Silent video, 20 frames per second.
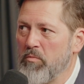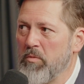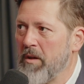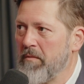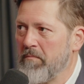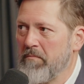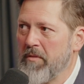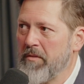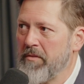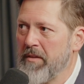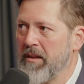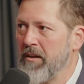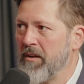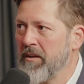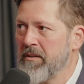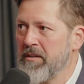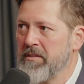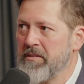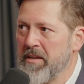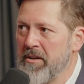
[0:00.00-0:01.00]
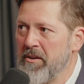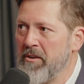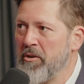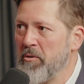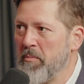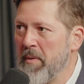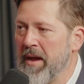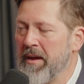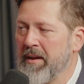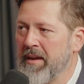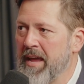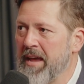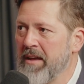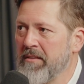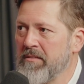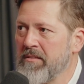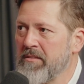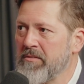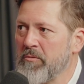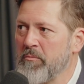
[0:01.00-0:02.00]
I think, like I said earlier about
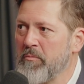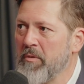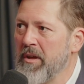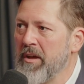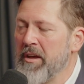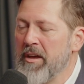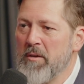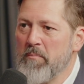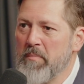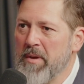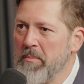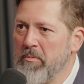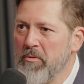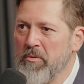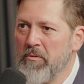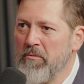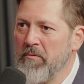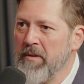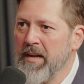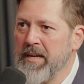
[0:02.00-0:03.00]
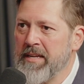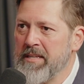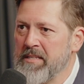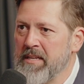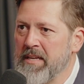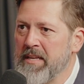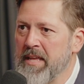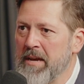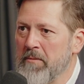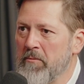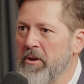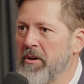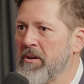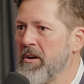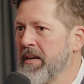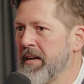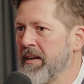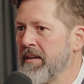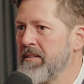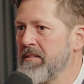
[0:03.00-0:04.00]
accountants or people that really see their work,
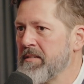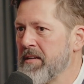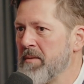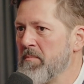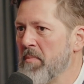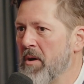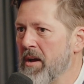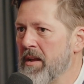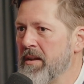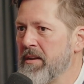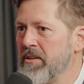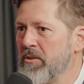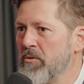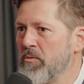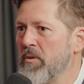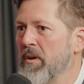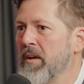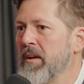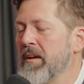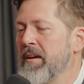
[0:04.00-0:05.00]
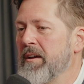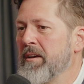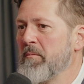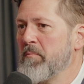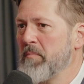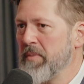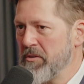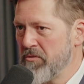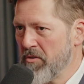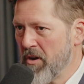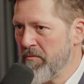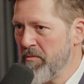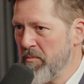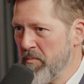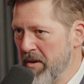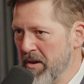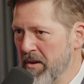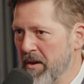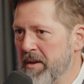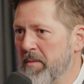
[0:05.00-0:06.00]
I get to see mine, and you'll be driving
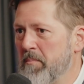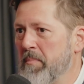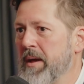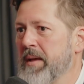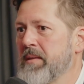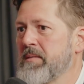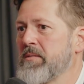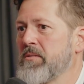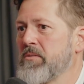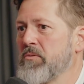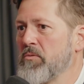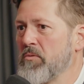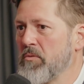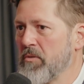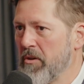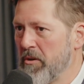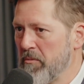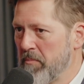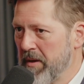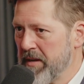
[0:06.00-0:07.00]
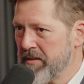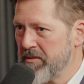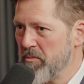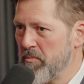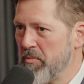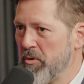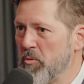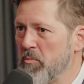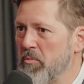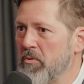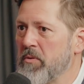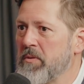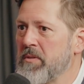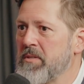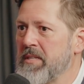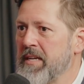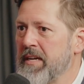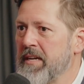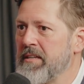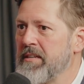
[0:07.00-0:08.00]
behind a bus or going past a billboard and
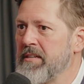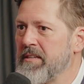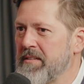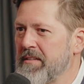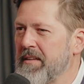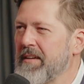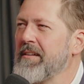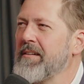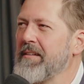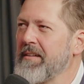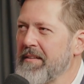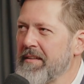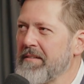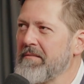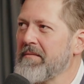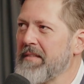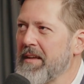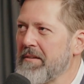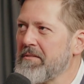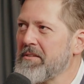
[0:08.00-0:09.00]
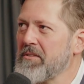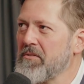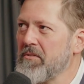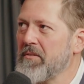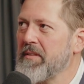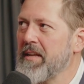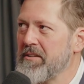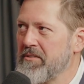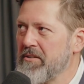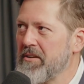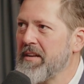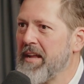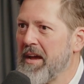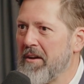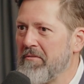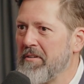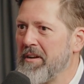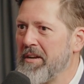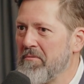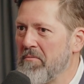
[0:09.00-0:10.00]
see it, and you just think, oh yeah, that was good, that turned out
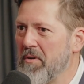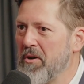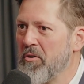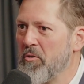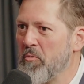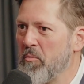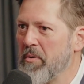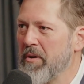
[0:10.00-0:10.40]
really well.